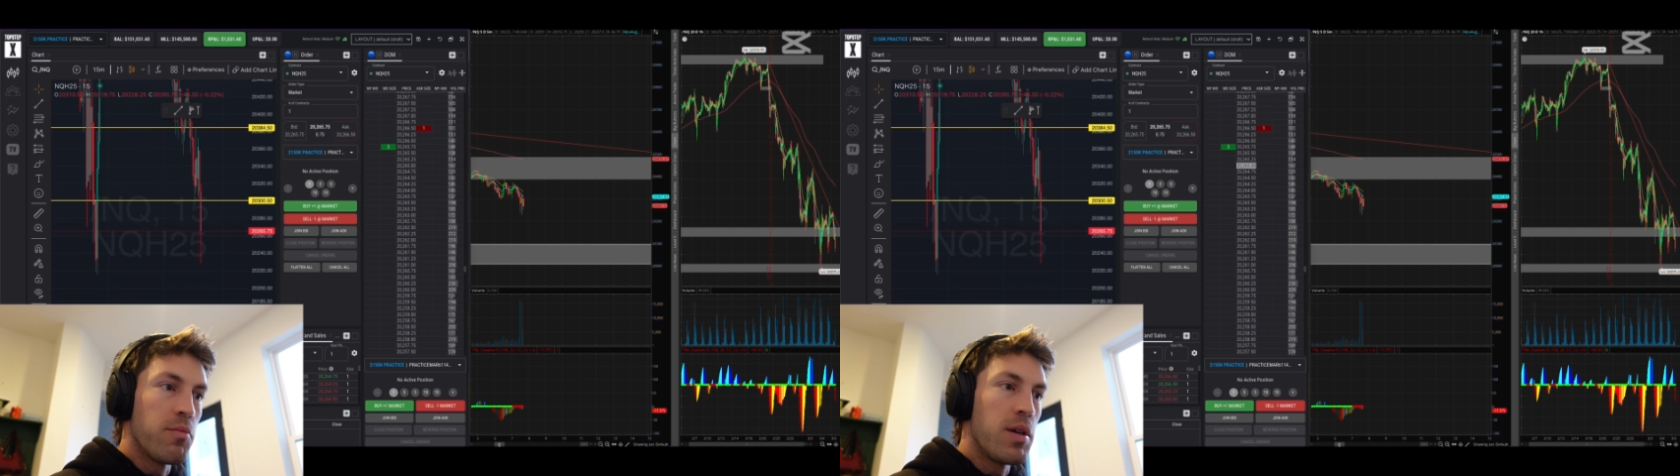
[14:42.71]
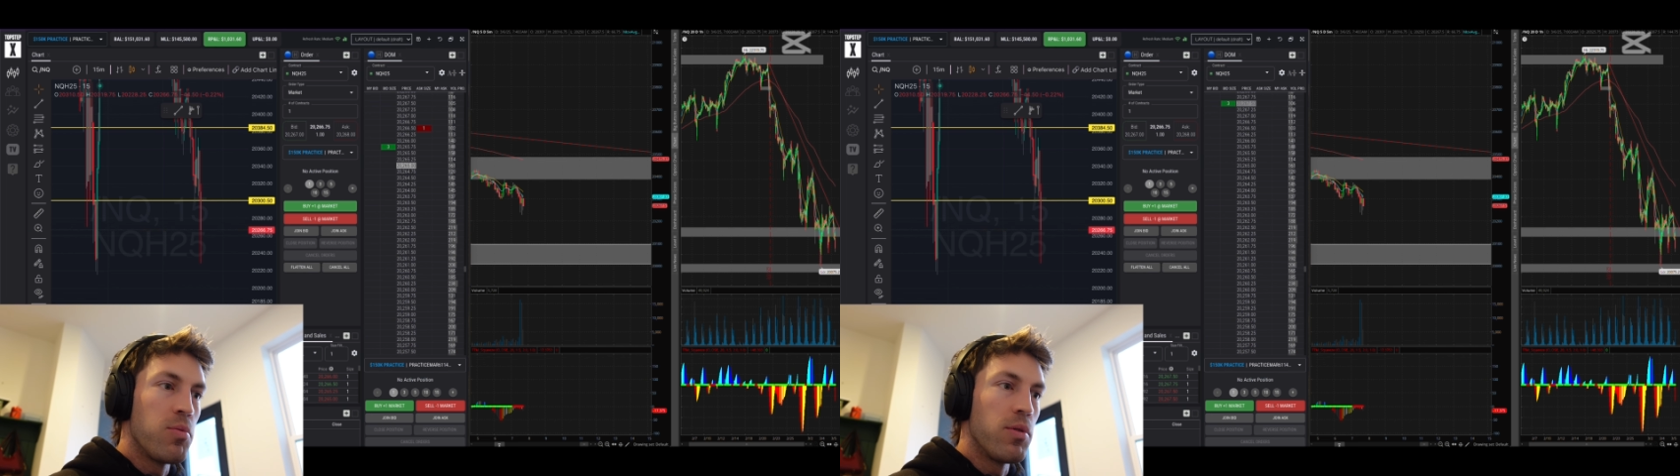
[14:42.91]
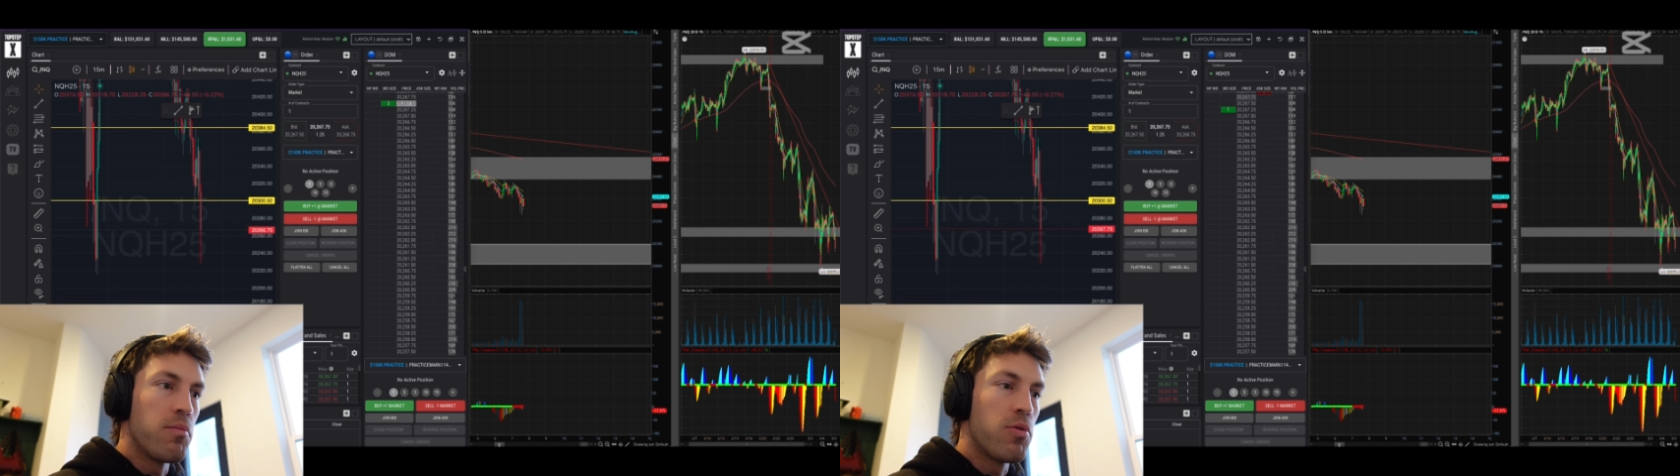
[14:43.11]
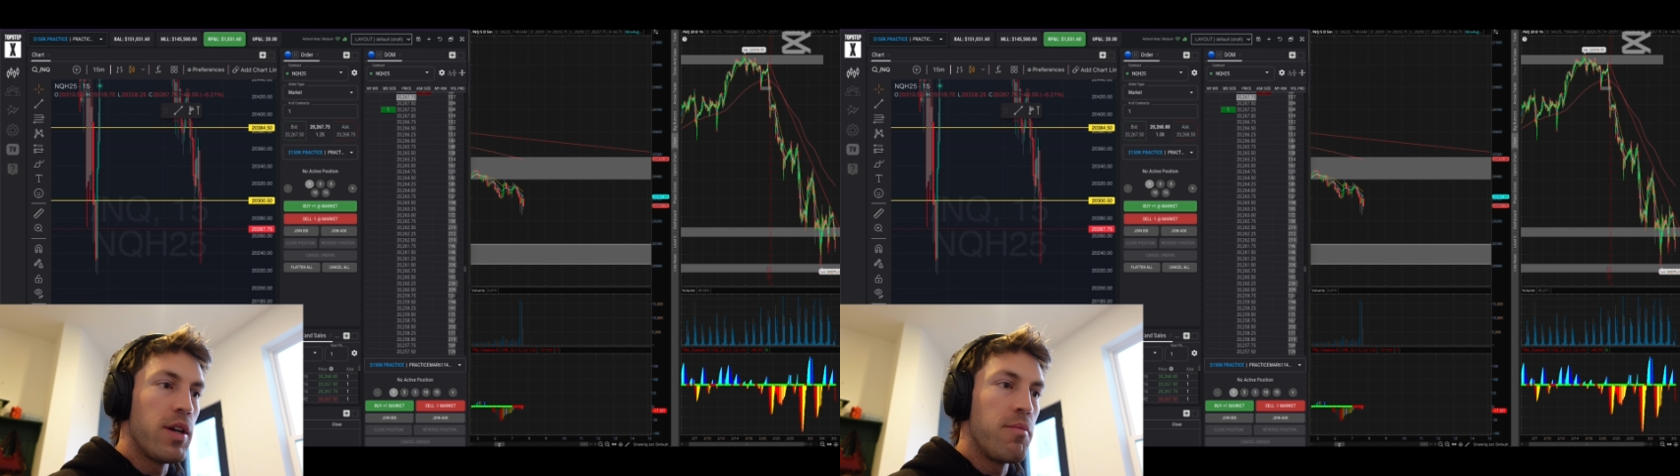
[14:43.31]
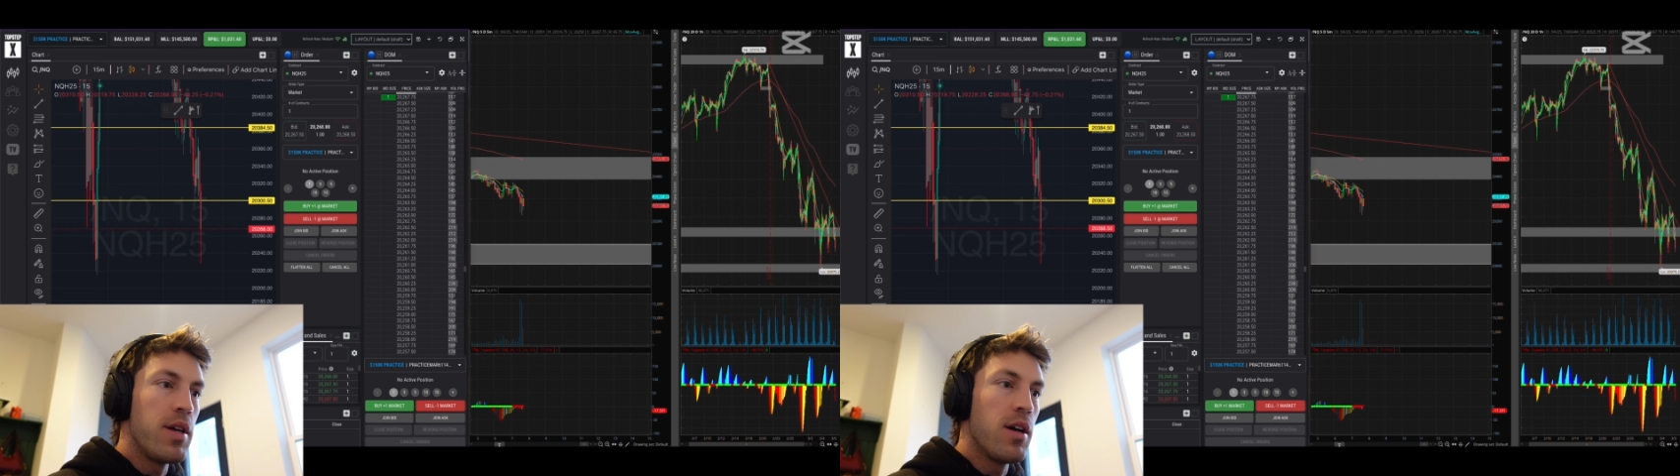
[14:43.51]
people in
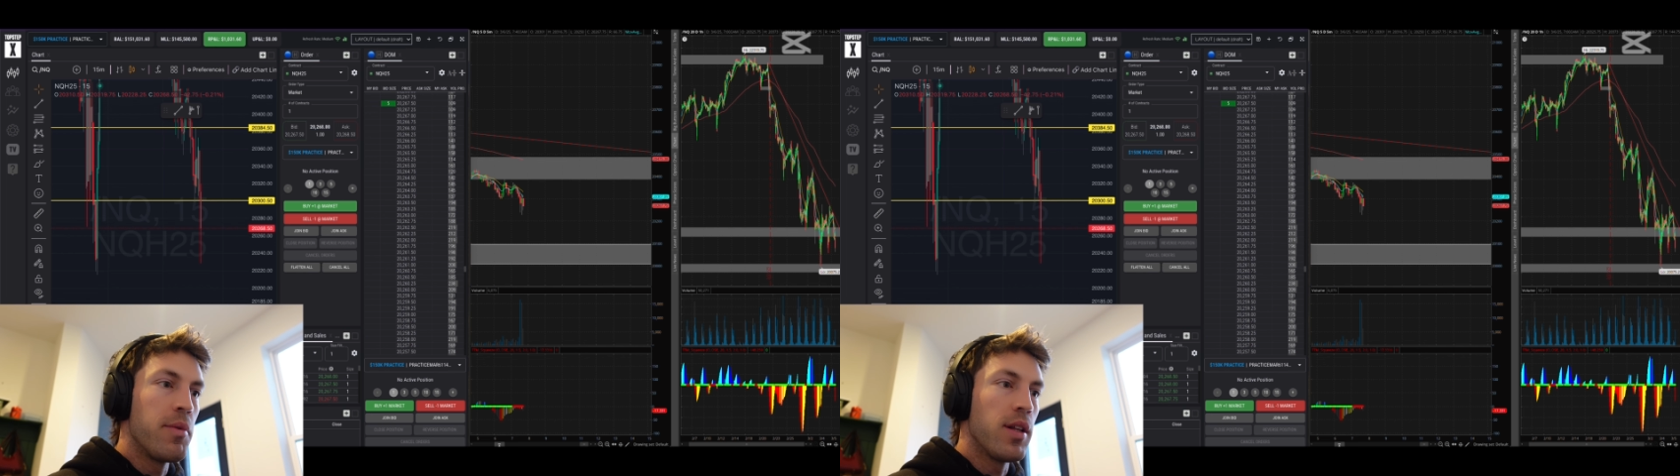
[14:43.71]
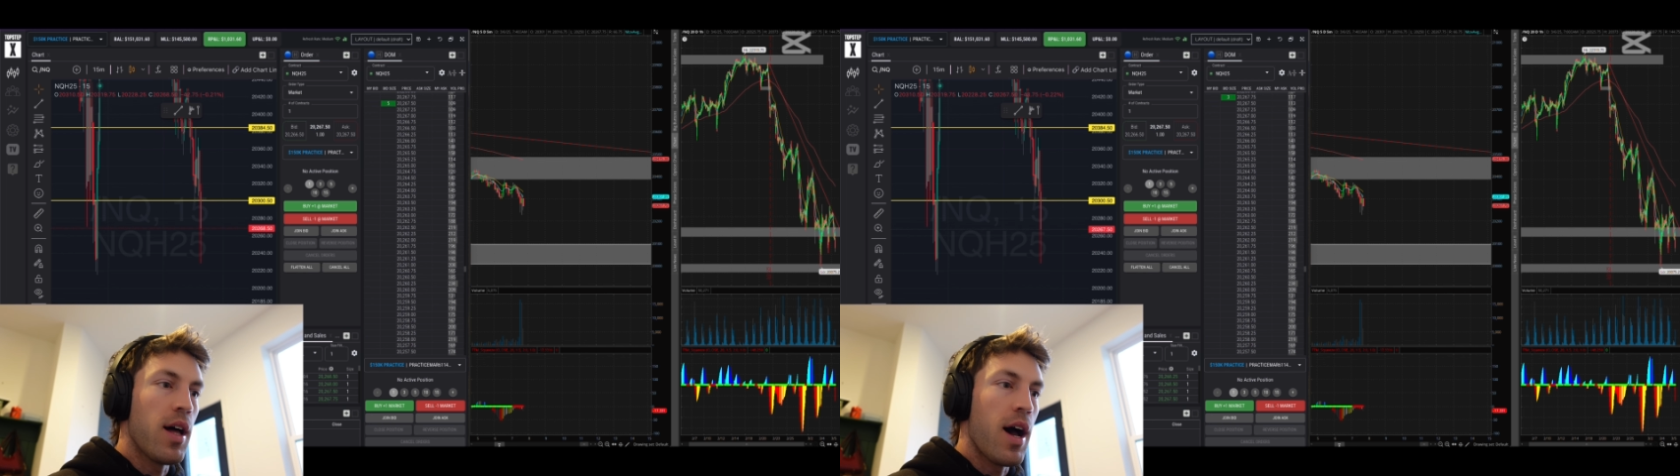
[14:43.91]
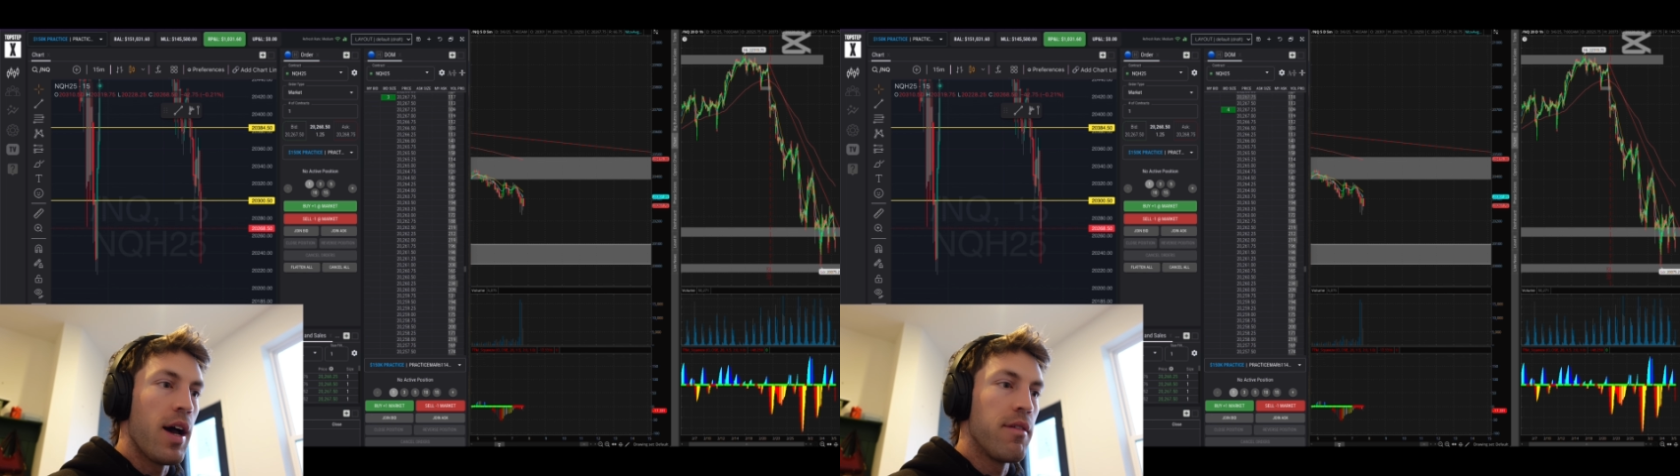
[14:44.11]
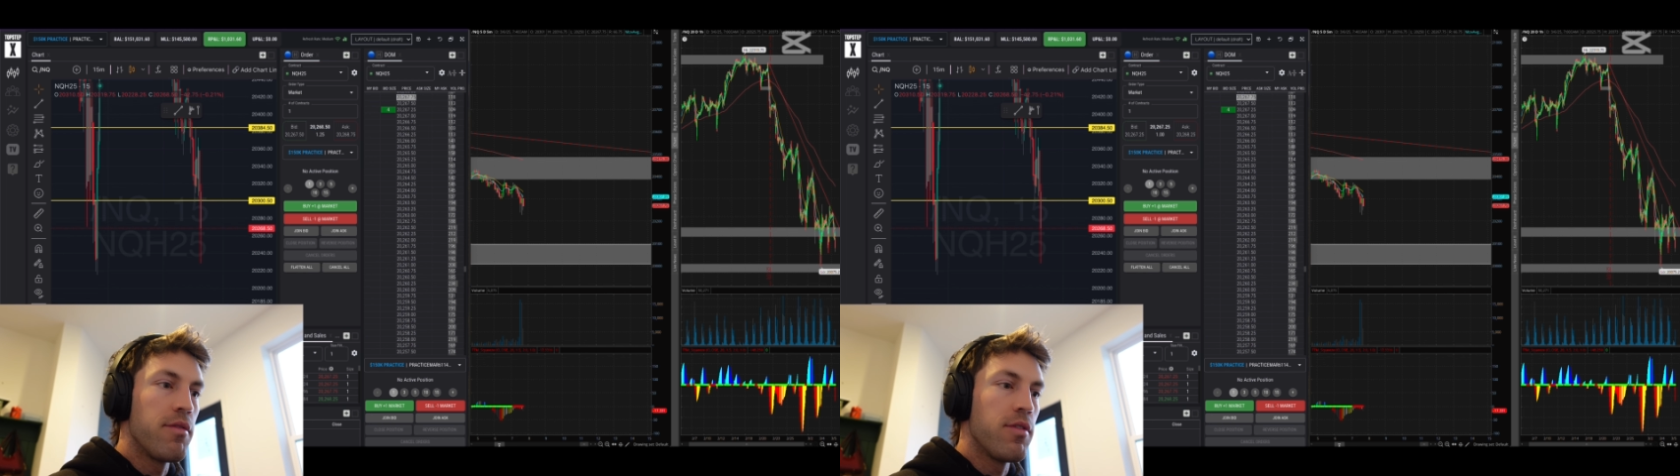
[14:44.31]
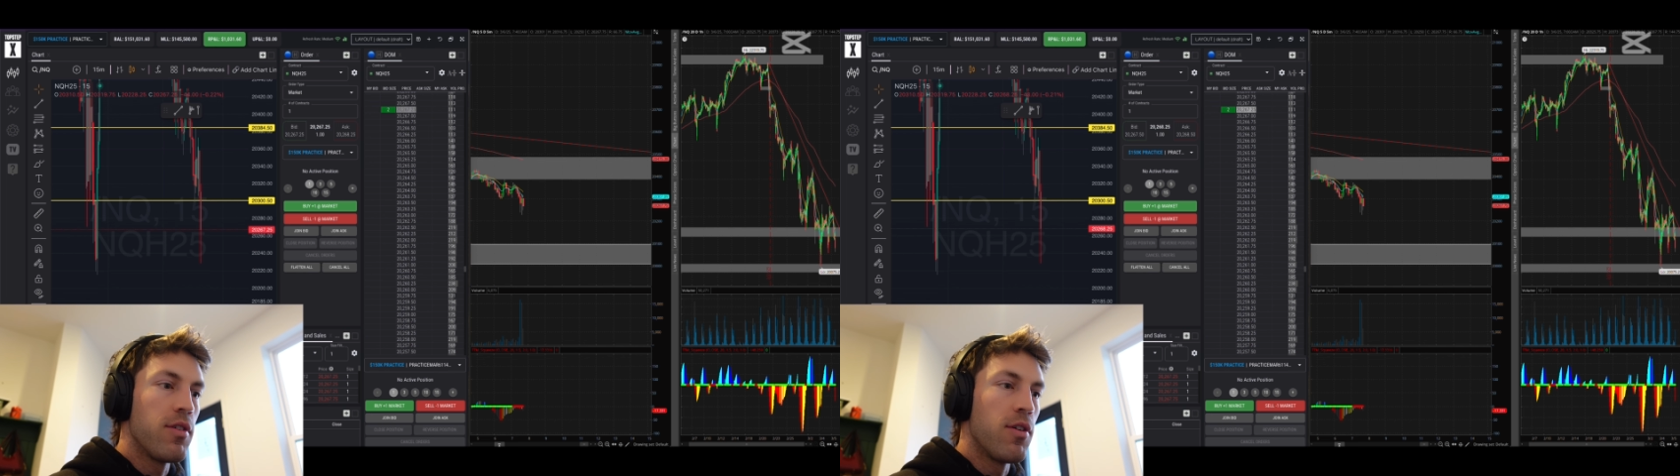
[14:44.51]
premium and live.